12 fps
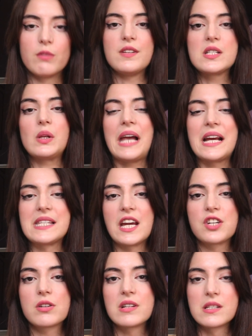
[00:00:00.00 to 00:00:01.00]

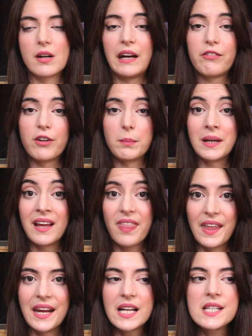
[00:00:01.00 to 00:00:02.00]
visualization is great great for many
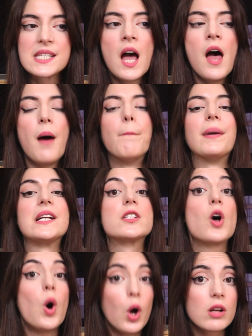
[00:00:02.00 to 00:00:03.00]
things, but it's
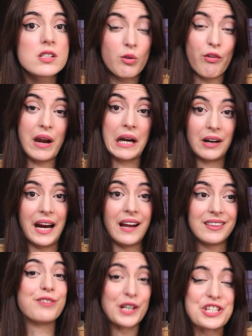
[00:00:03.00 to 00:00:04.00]
also very
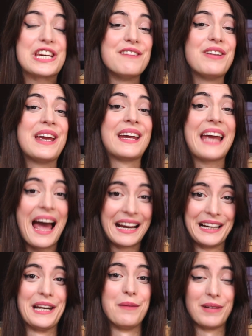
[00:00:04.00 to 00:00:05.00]
great for achieving
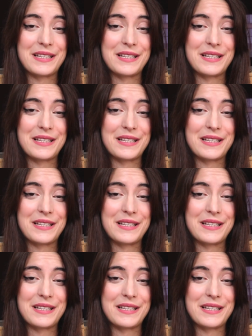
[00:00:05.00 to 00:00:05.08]
academic